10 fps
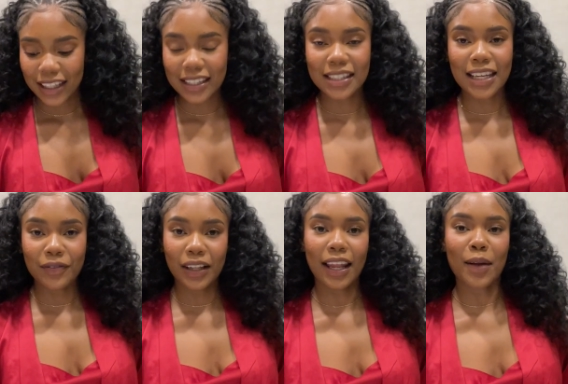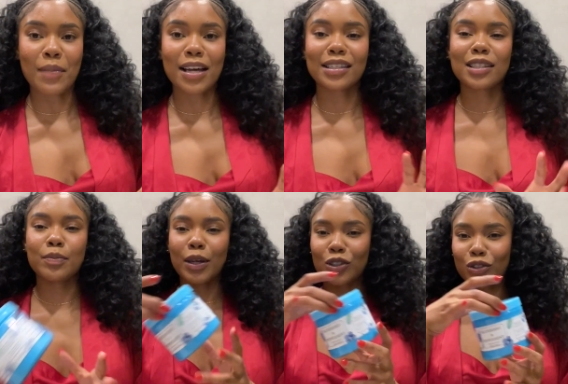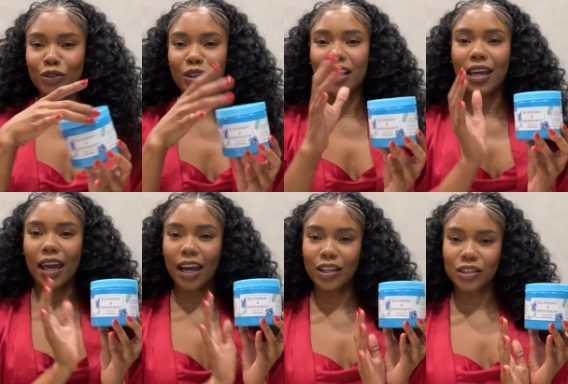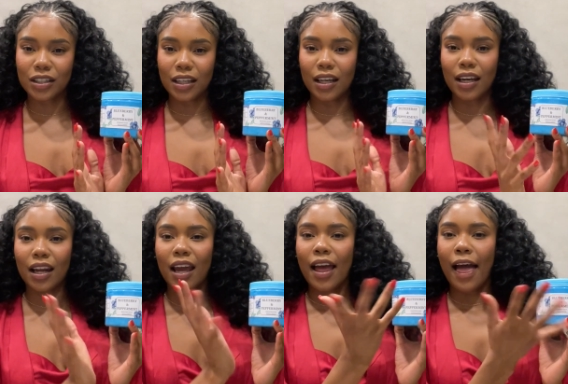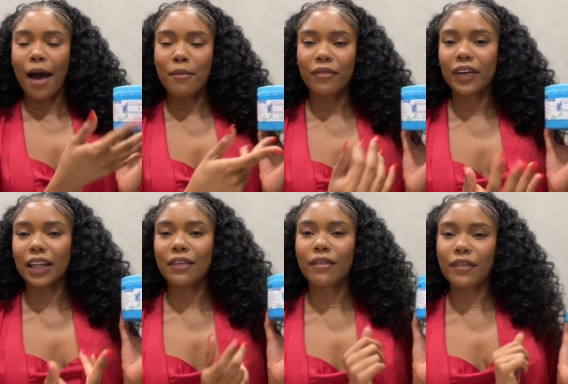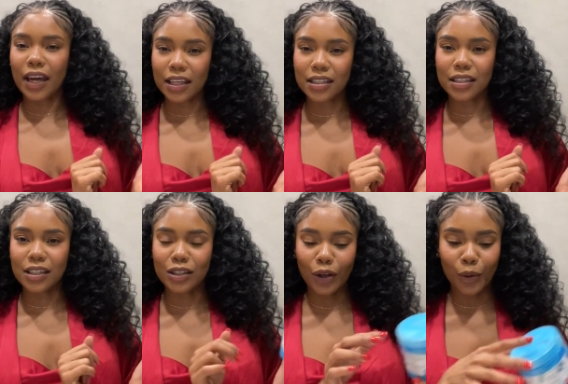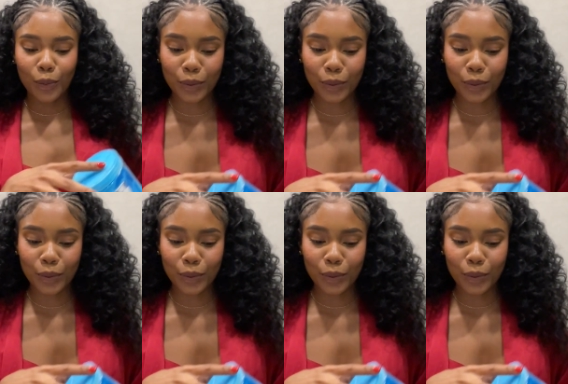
This is definitely like my special occasion. I'm feeling fancy soap